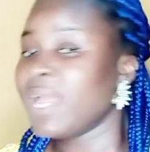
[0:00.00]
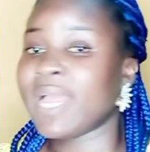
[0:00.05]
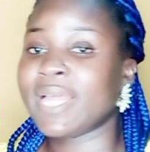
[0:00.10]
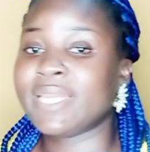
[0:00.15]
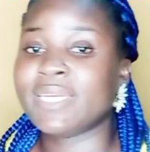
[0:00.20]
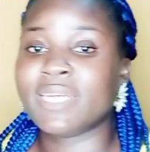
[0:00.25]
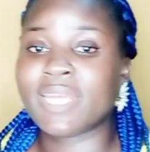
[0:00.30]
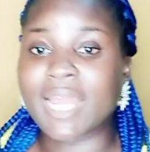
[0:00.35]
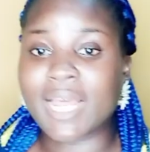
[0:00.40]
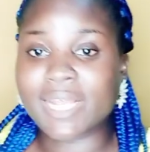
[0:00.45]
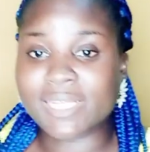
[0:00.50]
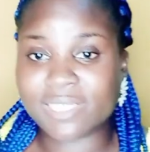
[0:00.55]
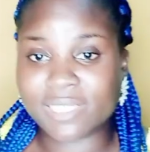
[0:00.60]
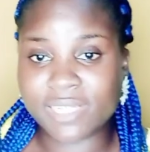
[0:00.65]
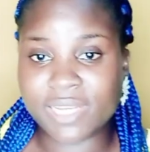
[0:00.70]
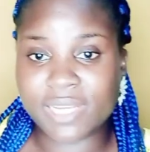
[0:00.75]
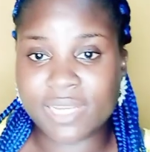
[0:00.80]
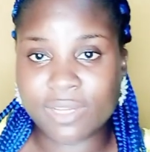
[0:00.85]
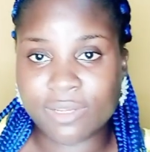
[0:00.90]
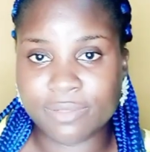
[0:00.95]
And
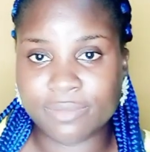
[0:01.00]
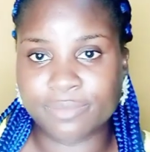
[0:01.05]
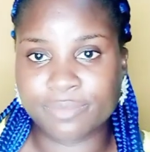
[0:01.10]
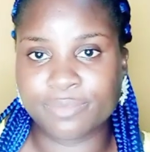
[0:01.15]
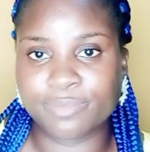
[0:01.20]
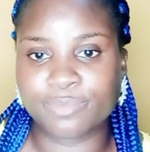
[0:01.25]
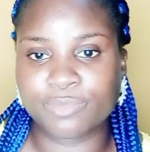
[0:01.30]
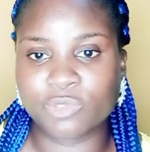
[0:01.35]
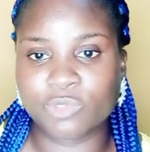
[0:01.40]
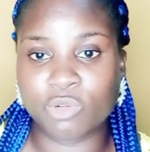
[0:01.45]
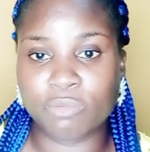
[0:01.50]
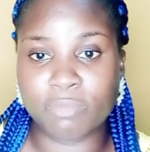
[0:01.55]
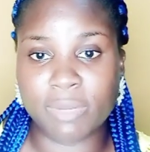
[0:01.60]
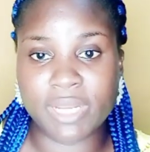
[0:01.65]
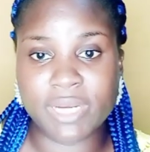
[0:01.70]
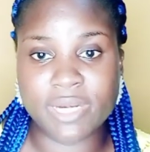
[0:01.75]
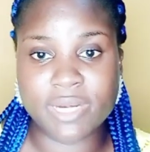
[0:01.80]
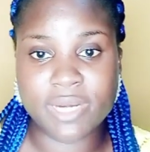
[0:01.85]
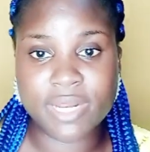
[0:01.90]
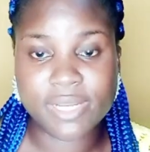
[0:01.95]
lastly on
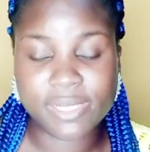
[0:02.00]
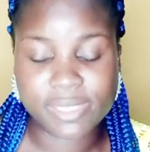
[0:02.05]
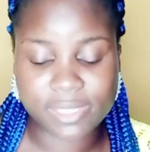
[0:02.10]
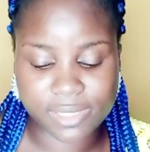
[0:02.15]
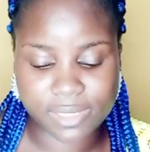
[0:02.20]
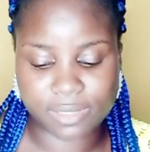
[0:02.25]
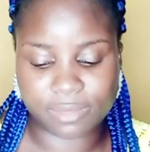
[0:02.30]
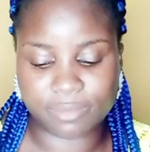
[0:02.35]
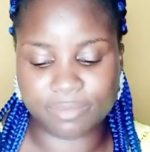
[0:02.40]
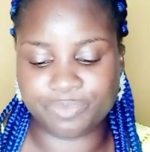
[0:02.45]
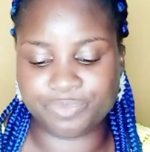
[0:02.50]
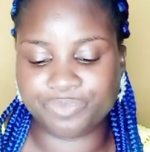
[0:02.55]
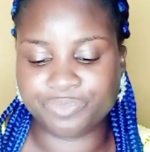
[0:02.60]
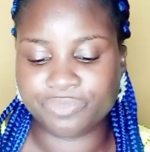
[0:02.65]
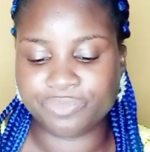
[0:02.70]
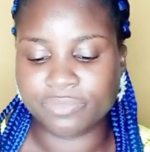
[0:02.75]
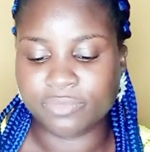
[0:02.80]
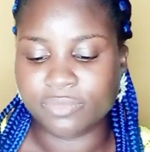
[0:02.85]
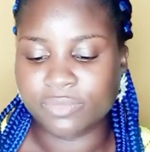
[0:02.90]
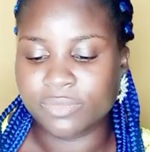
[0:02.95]
my list
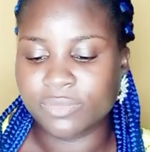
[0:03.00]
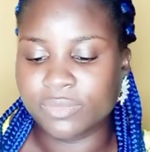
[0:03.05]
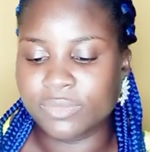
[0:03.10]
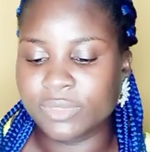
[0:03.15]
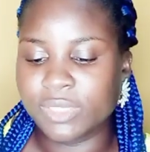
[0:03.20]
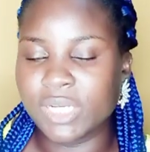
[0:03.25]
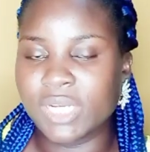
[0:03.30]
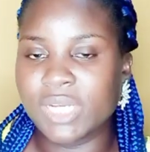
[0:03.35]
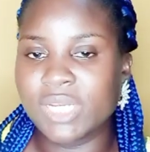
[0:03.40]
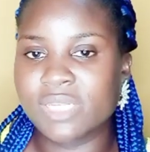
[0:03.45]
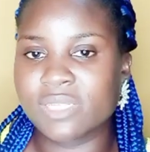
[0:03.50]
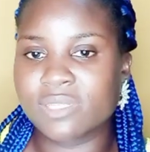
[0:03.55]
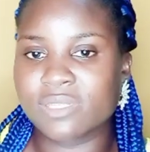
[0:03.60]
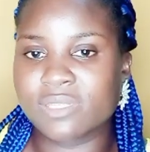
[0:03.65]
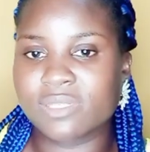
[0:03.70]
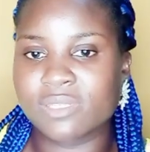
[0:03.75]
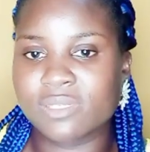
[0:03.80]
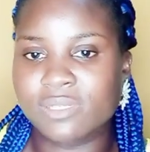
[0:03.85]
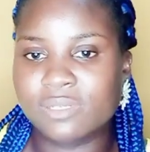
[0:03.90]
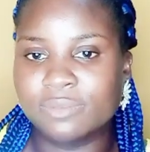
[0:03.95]

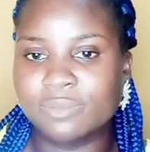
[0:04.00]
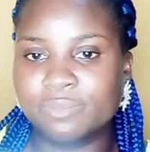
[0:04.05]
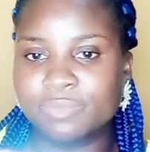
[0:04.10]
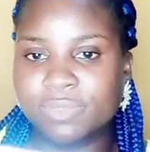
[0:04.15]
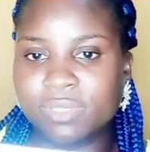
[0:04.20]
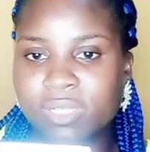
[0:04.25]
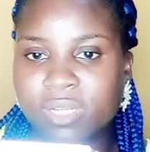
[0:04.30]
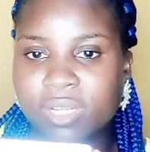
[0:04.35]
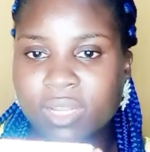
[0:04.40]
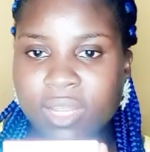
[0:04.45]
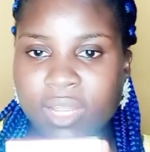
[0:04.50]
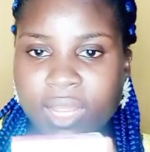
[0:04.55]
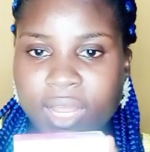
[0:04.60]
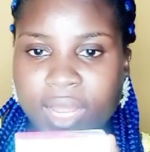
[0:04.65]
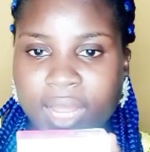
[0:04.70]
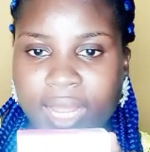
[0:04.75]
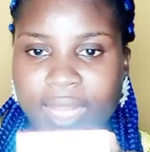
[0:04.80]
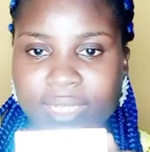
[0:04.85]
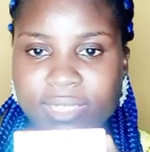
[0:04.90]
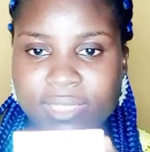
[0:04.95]
is
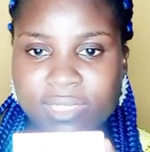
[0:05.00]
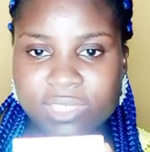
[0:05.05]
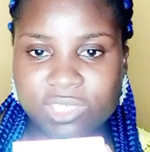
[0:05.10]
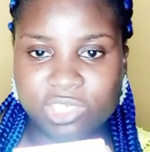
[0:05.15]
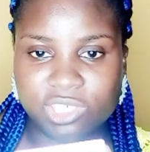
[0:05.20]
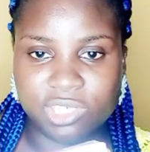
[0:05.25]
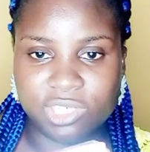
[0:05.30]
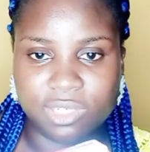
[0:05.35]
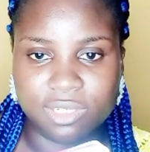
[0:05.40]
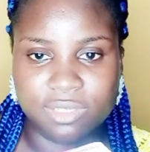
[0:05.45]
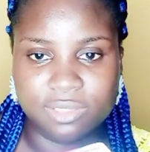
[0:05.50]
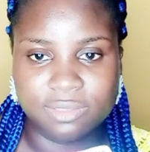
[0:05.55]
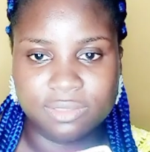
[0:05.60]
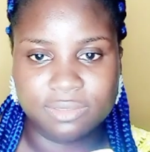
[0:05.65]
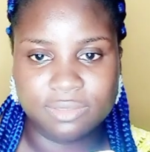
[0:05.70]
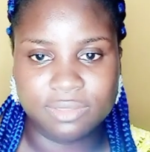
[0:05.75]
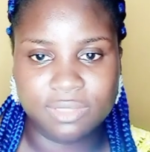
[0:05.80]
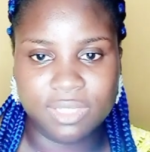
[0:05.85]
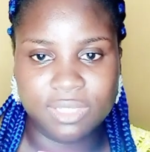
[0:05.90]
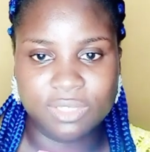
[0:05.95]
Agnesia.
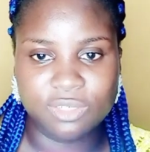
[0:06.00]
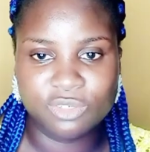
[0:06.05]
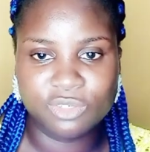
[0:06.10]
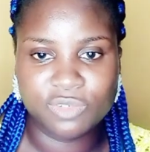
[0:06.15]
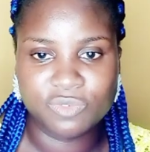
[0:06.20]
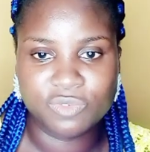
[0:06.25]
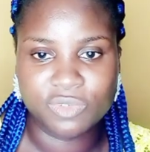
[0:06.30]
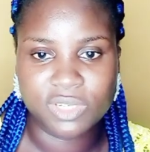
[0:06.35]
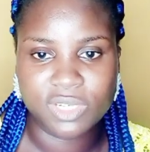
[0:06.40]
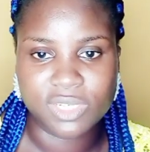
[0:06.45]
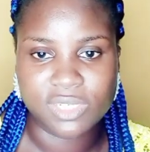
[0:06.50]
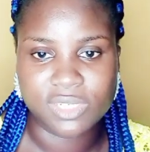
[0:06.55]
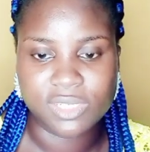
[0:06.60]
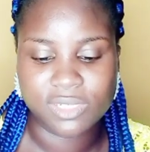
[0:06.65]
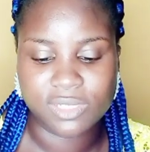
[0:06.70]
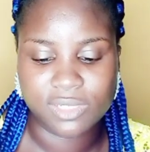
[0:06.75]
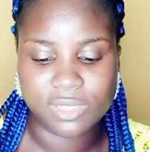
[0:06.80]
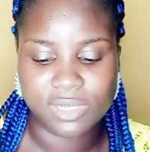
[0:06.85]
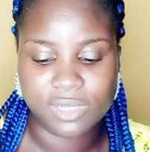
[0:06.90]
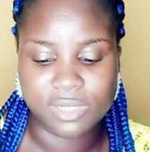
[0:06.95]
I don't know if you can
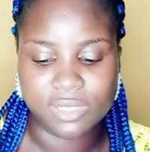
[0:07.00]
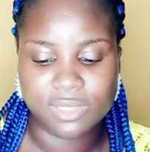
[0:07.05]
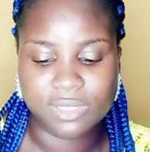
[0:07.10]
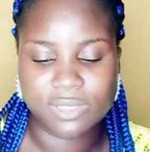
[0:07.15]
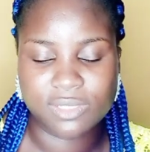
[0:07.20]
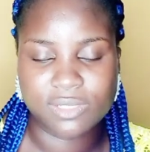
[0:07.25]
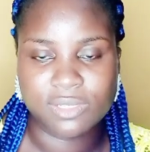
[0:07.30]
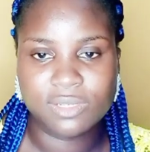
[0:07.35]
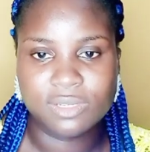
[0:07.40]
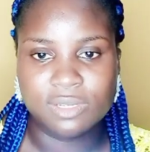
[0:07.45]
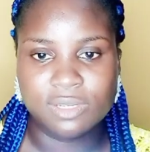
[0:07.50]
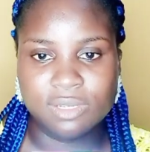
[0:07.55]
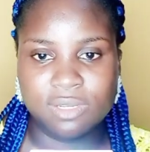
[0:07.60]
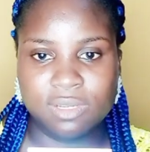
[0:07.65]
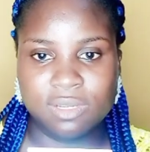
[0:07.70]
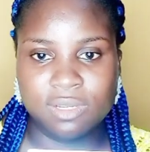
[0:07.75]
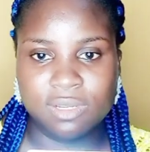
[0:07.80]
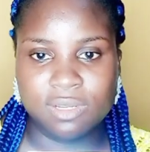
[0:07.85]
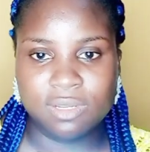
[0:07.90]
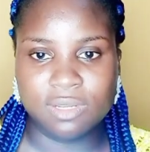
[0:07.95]
see it.
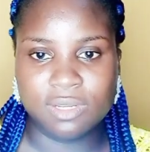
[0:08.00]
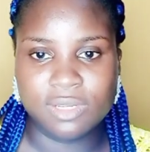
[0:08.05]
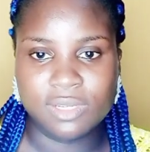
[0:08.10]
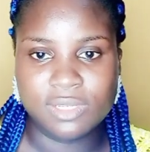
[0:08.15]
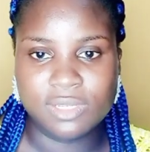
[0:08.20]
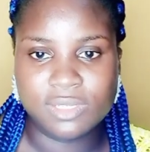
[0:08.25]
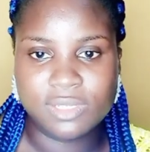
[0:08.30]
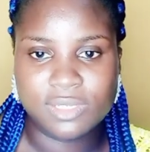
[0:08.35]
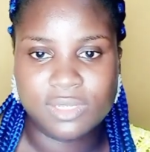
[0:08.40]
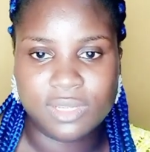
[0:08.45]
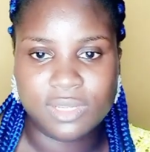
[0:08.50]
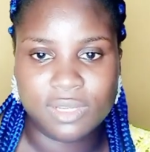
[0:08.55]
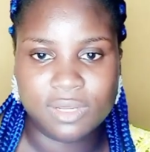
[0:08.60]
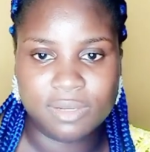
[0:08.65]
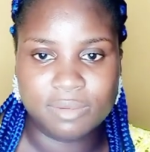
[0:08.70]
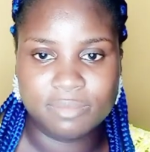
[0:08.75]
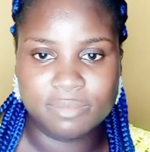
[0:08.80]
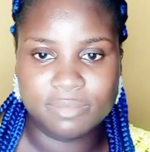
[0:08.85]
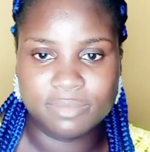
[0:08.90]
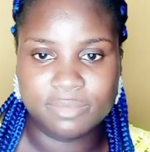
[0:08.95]
It's
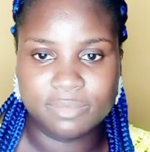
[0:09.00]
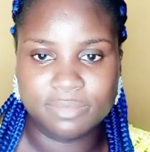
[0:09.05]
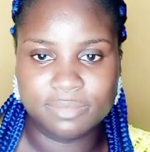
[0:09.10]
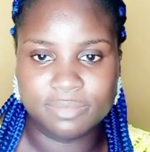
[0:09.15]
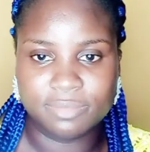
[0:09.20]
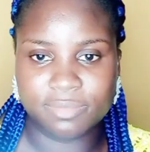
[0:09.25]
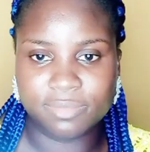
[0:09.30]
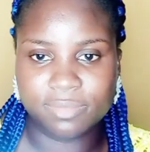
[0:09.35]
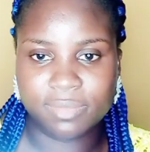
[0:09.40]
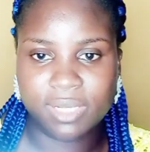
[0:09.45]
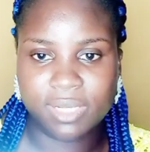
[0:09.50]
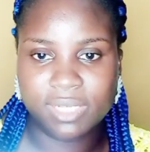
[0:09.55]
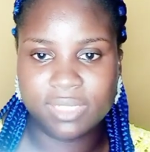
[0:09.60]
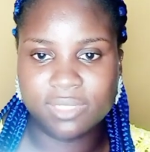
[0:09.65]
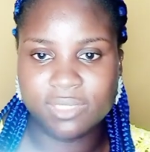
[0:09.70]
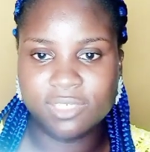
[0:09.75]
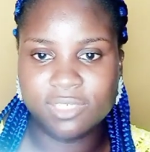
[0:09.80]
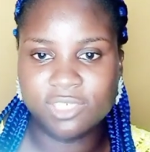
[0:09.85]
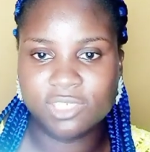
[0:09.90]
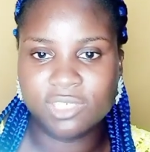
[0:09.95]

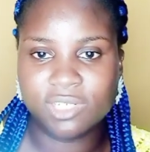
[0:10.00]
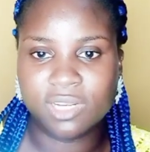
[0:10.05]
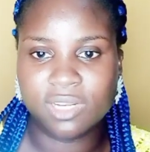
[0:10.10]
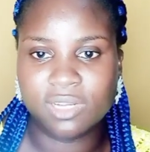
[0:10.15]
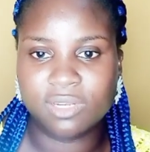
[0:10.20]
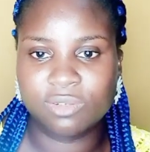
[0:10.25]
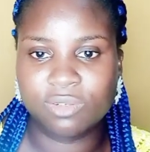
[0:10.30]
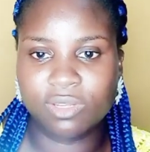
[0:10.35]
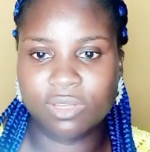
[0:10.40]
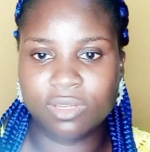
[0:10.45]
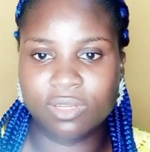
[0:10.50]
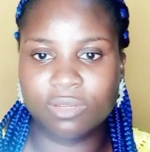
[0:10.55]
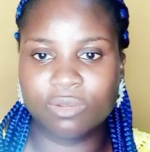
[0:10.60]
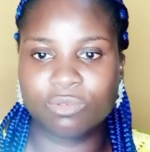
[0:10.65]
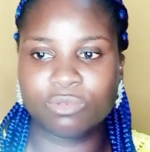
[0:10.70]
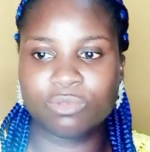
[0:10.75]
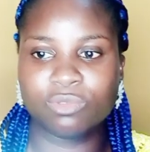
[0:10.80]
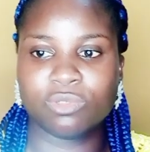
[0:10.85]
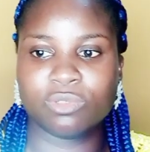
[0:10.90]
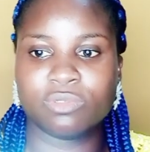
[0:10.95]
Agnesia. Okay,
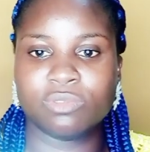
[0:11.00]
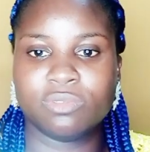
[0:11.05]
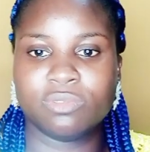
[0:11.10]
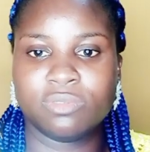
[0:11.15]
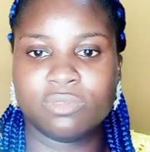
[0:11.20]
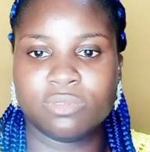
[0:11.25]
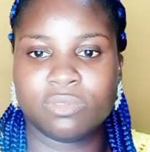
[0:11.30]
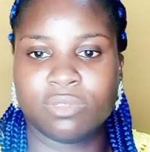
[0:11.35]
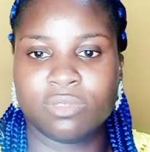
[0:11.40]
hold on.